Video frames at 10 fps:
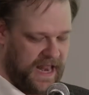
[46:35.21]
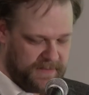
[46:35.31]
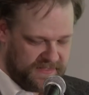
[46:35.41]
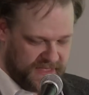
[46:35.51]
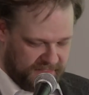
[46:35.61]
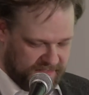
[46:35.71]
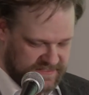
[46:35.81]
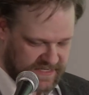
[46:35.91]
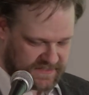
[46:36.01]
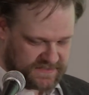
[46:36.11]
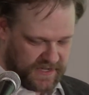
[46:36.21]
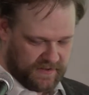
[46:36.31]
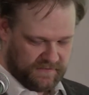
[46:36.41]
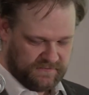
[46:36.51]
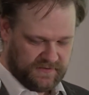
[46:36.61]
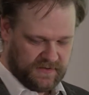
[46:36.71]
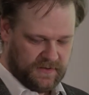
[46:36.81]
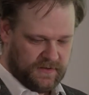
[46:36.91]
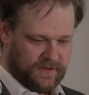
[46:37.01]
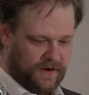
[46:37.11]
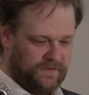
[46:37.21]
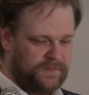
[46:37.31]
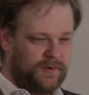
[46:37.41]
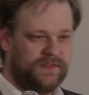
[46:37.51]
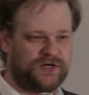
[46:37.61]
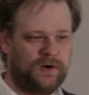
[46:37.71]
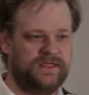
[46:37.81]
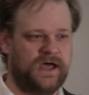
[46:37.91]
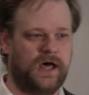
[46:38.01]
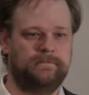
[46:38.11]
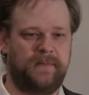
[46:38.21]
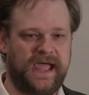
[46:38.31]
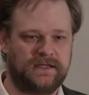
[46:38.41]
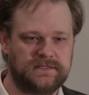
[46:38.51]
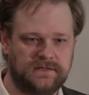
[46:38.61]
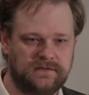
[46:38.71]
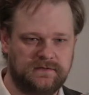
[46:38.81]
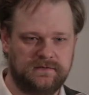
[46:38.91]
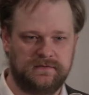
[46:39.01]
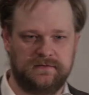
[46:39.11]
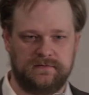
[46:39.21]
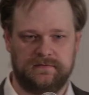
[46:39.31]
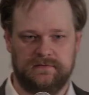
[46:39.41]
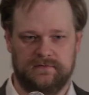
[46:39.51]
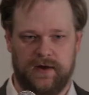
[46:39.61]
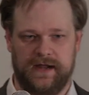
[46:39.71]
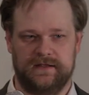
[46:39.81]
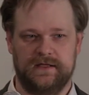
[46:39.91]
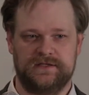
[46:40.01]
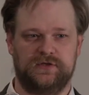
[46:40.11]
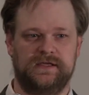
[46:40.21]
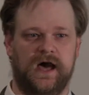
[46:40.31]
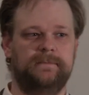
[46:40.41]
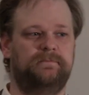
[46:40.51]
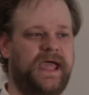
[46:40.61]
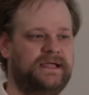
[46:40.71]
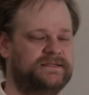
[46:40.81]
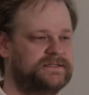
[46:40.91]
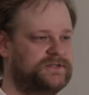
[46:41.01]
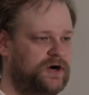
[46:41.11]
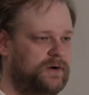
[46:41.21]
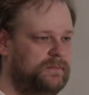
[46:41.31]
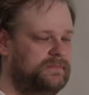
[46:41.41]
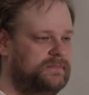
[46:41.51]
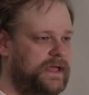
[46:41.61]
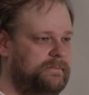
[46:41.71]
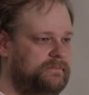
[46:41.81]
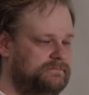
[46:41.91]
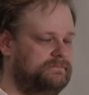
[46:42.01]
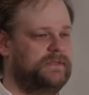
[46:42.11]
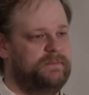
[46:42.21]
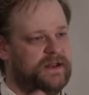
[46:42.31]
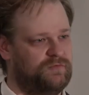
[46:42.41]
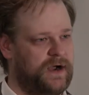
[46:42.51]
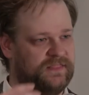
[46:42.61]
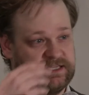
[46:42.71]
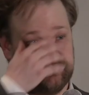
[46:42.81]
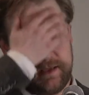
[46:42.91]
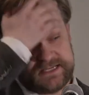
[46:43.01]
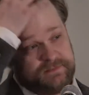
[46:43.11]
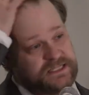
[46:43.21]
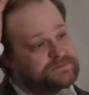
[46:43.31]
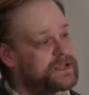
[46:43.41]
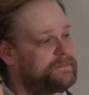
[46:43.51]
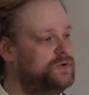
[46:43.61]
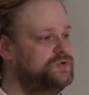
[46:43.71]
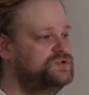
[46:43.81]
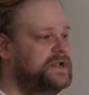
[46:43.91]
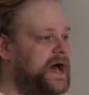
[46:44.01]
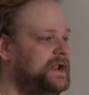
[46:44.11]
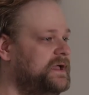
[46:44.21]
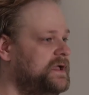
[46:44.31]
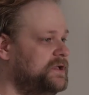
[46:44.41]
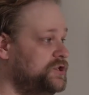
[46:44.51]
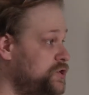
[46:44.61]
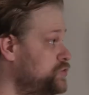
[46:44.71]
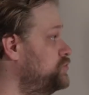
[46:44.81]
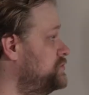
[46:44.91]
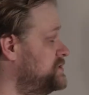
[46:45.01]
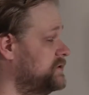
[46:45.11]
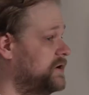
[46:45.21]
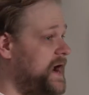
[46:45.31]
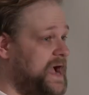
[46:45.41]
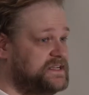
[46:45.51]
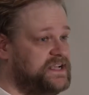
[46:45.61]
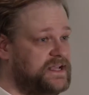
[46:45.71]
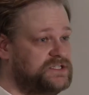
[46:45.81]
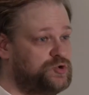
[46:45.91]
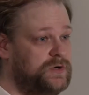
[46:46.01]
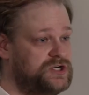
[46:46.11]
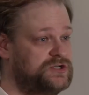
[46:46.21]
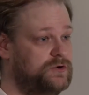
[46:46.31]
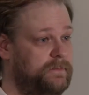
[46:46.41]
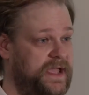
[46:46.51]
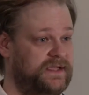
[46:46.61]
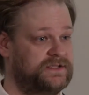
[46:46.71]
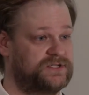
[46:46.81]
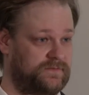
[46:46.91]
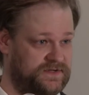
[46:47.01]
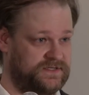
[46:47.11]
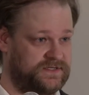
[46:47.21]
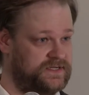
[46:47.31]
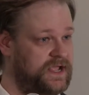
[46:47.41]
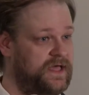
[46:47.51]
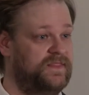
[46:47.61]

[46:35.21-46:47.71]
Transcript: And I mean that in the sense of are you familiar with the term the unbanked? Right? So the unbanked is a term that can mean a variety of things, but basically means people who do not use or access traditional banking services.